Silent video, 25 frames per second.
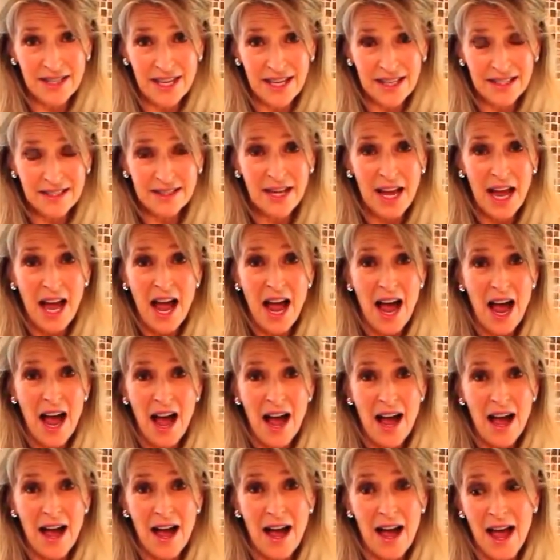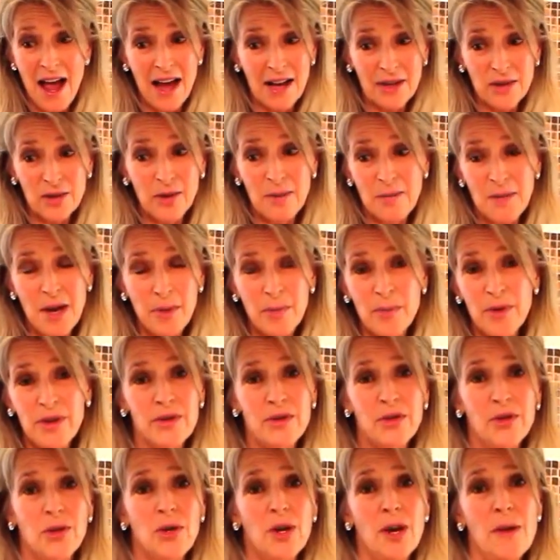it. Actually, maple
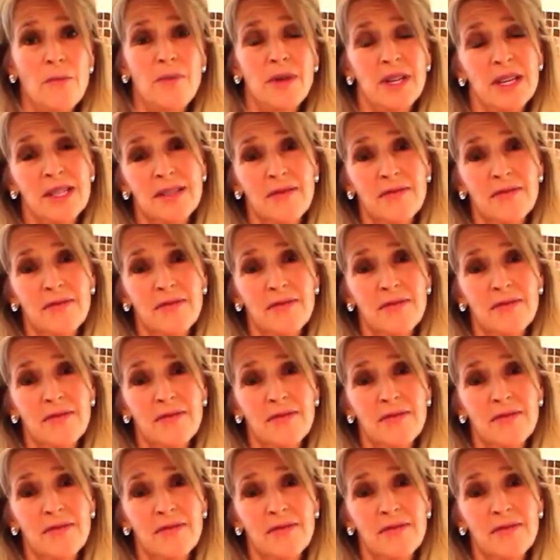syrup is